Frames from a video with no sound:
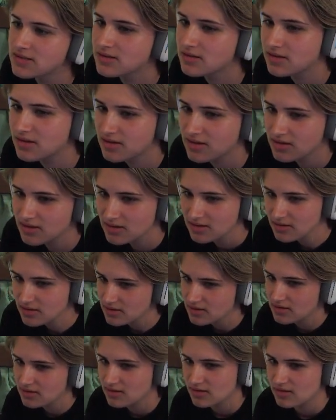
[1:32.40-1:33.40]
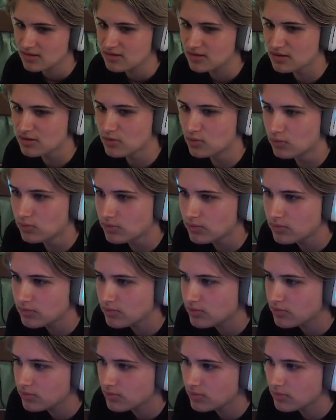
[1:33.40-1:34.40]

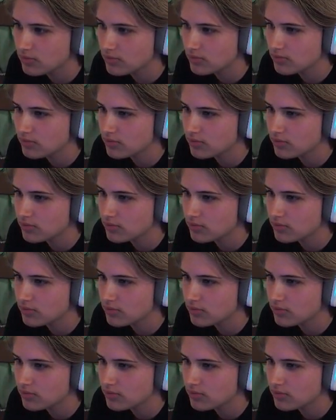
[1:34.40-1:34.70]
No one is speaking in this clip.